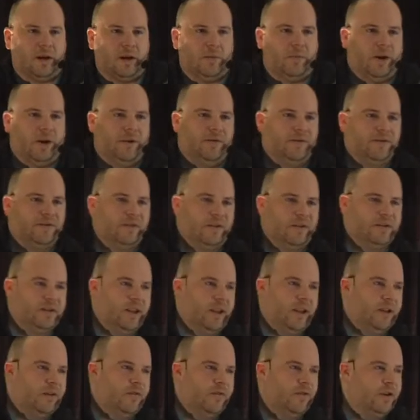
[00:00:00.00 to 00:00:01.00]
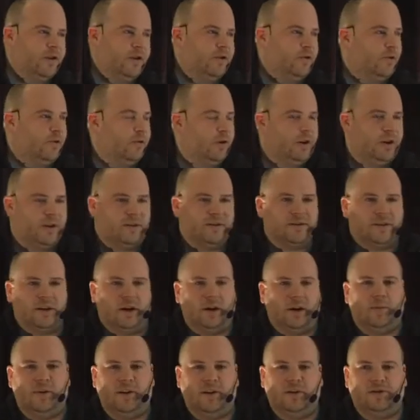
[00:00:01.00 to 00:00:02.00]
up obviously as an individual, or you can sign
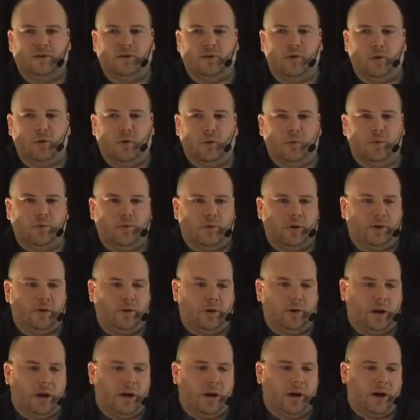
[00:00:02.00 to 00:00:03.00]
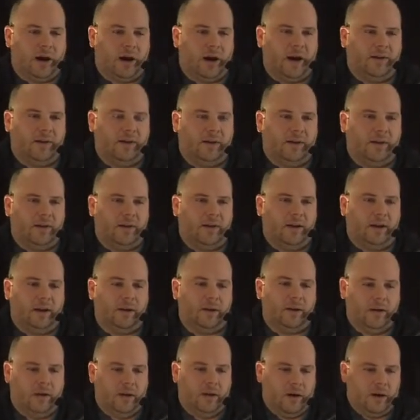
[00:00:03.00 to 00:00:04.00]
up as a corporate
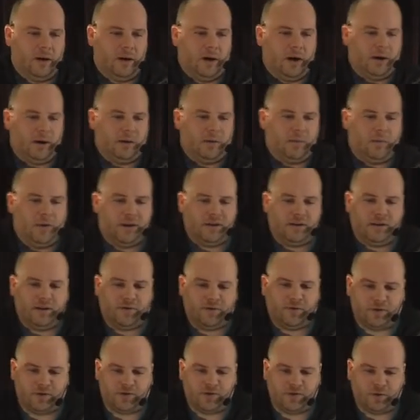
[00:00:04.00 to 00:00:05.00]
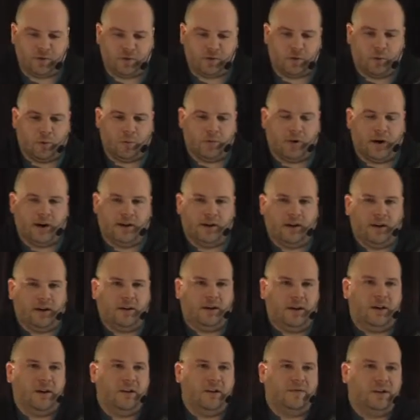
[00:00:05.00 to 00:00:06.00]
identity. And the big difference for the corporate
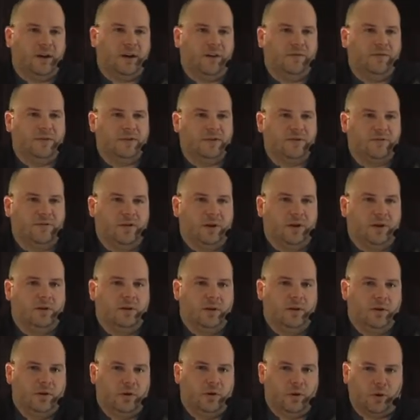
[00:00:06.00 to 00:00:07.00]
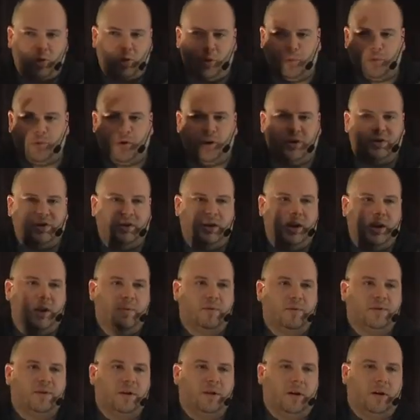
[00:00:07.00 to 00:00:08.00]
identity is obviously your corporation name
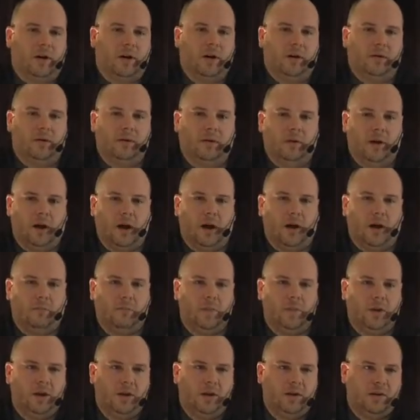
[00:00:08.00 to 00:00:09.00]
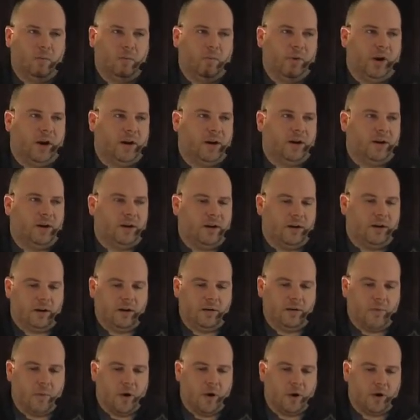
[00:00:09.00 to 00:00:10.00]
is on the branding and
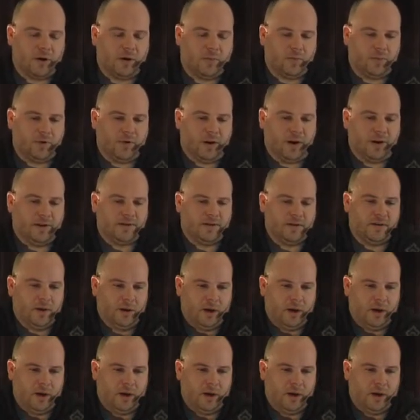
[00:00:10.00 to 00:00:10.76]
in the marketplace.